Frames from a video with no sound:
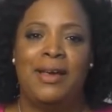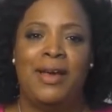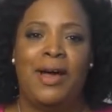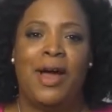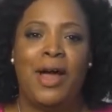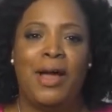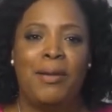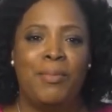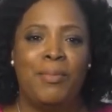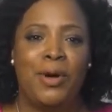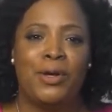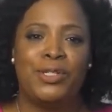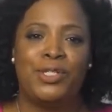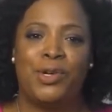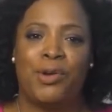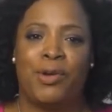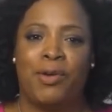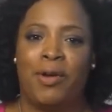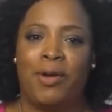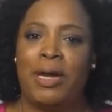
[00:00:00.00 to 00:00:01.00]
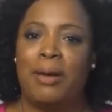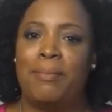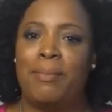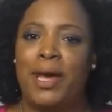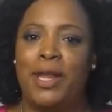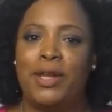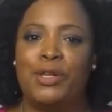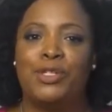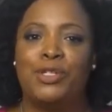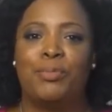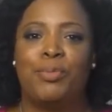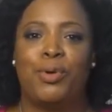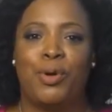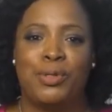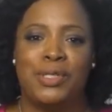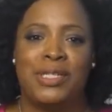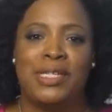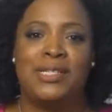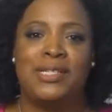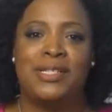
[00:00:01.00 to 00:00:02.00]
I'm Marcia Curry, Manager
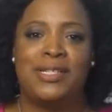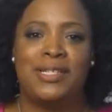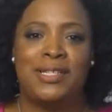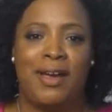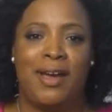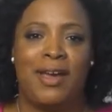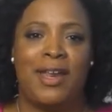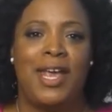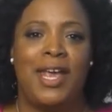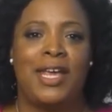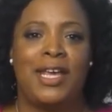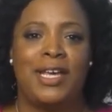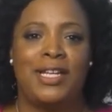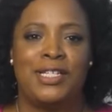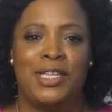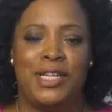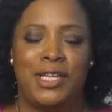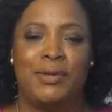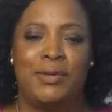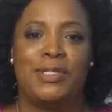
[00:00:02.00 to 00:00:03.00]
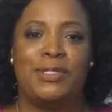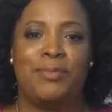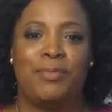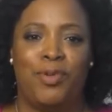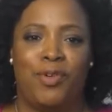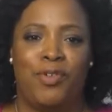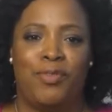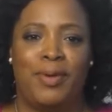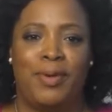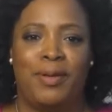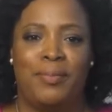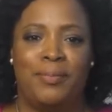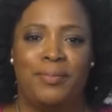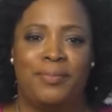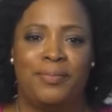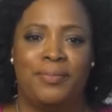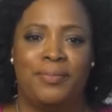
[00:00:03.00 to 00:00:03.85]
Process Design and Continuous Improvement.